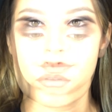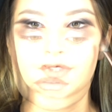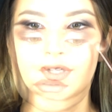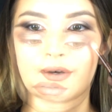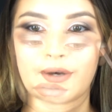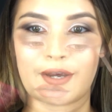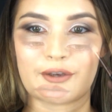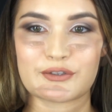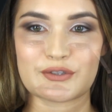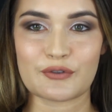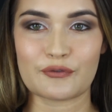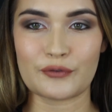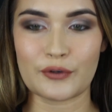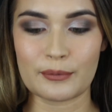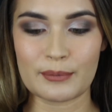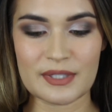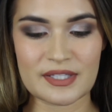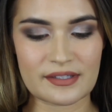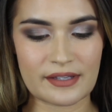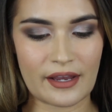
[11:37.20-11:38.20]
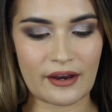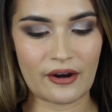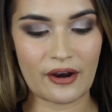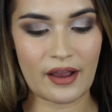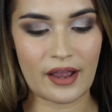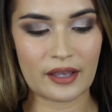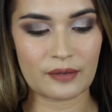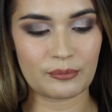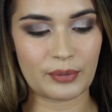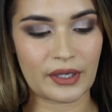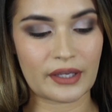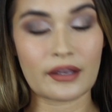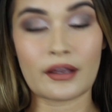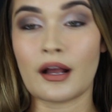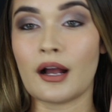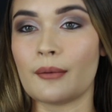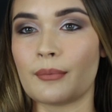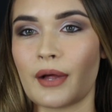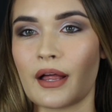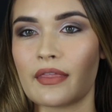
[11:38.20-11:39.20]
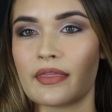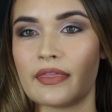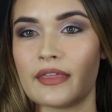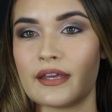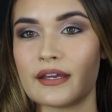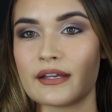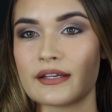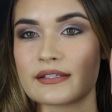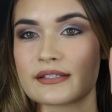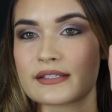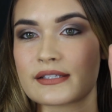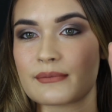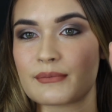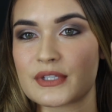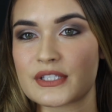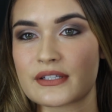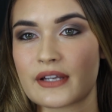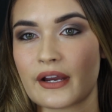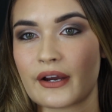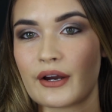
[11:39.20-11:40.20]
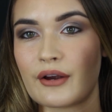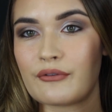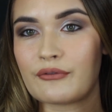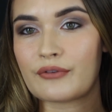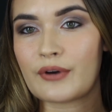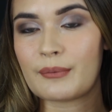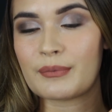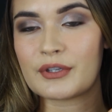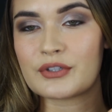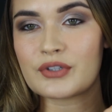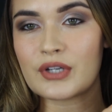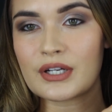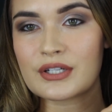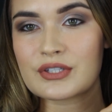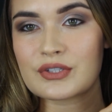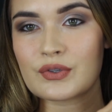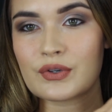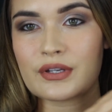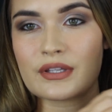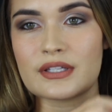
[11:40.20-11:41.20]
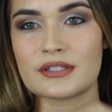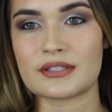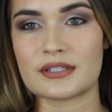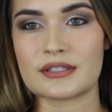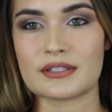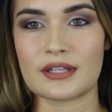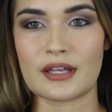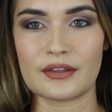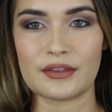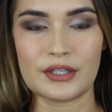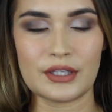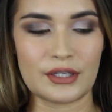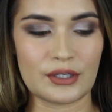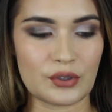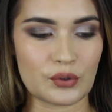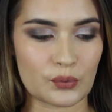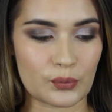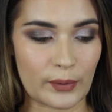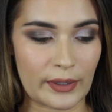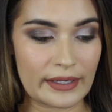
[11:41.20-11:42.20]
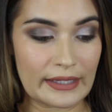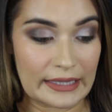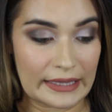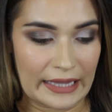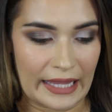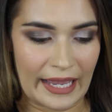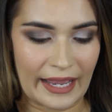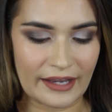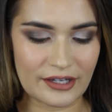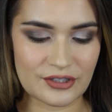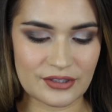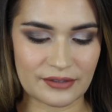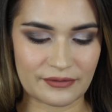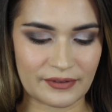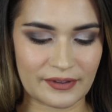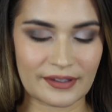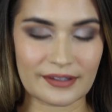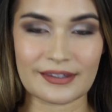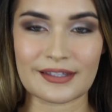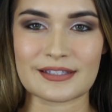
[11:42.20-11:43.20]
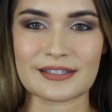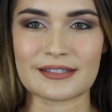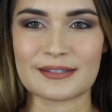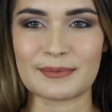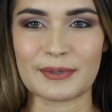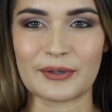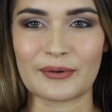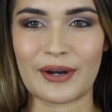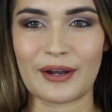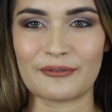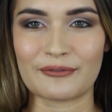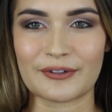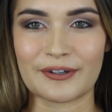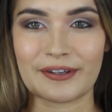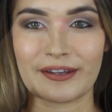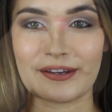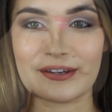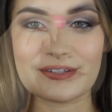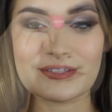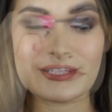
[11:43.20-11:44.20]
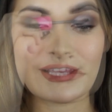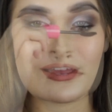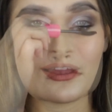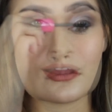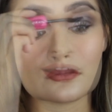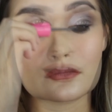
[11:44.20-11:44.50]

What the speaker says: Alright, so for mascara, I'm picking up this mascara from the drugstore. This is the Great Lash. I feel like this has been around for years.